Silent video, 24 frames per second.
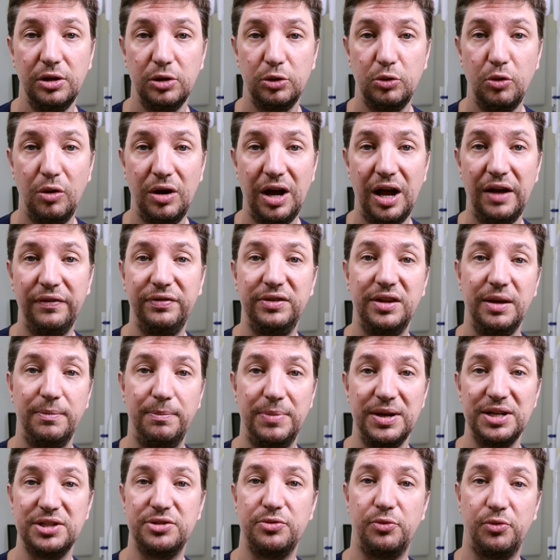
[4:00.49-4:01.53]
to have the
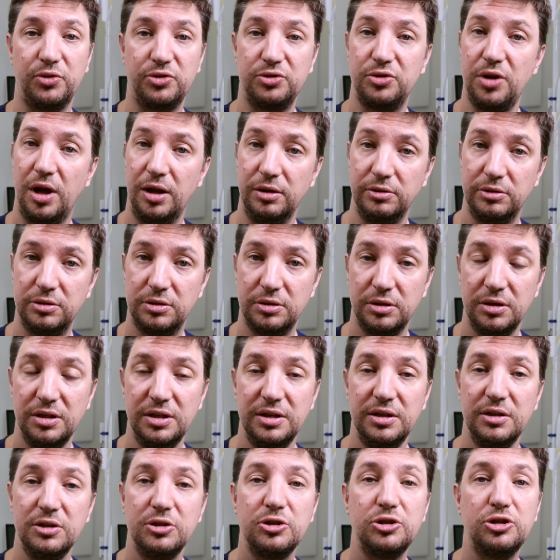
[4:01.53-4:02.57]
best results.
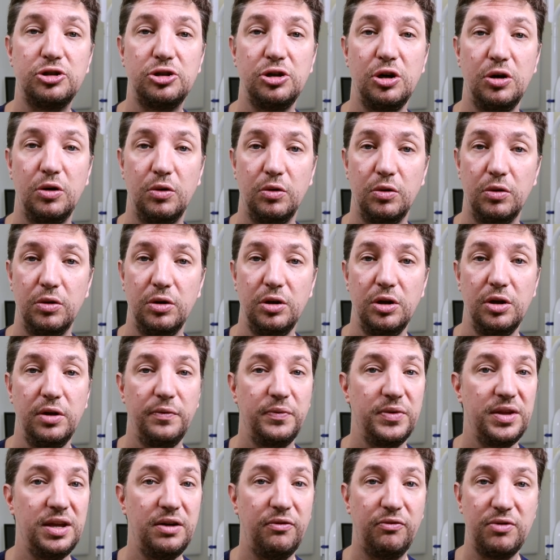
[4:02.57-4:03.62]
So
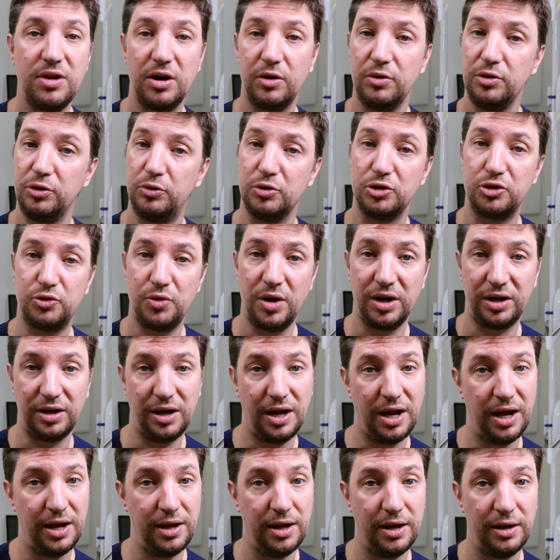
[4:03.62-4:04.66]
if we are going to extract
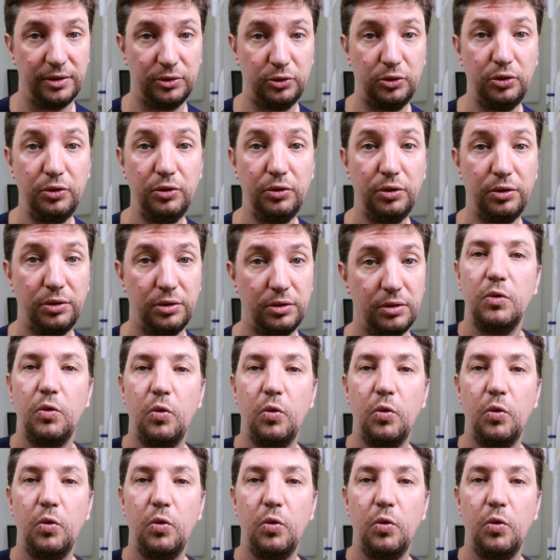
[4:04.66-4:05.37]
a tooth,